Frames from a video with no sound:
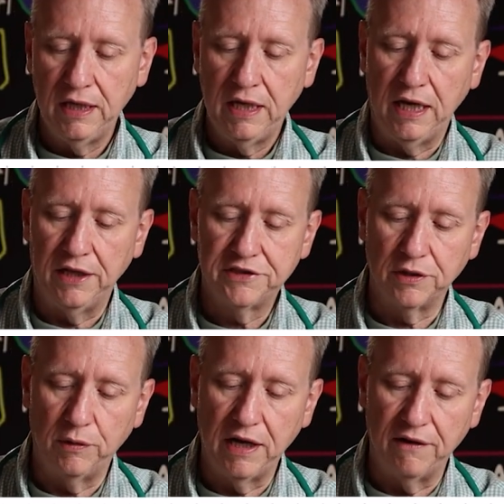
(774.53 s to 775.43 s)
and so
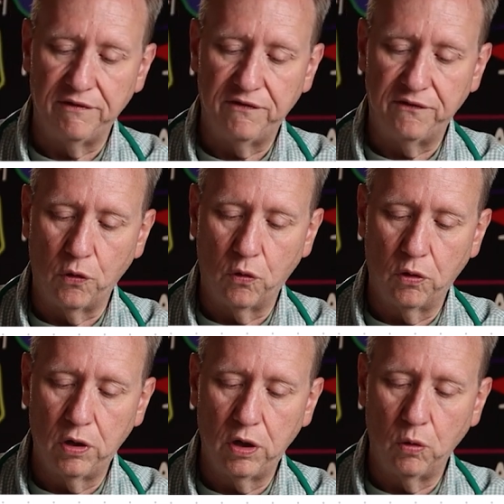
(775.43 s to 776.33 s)
we have
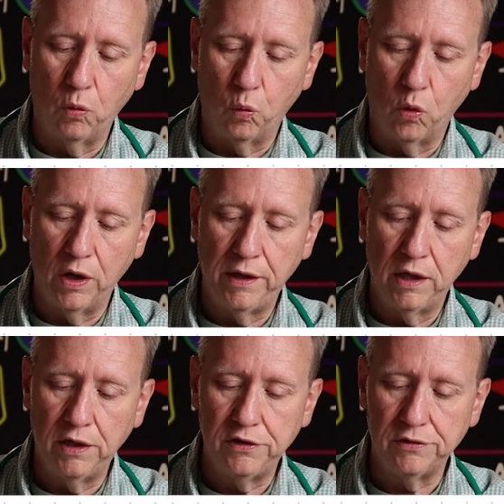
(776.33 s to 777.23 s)
4
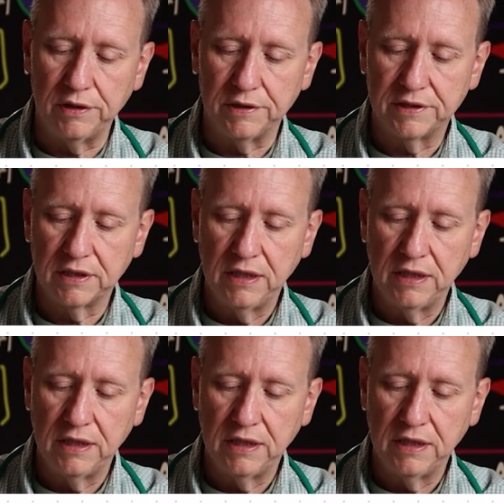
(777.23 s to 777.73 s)
100s.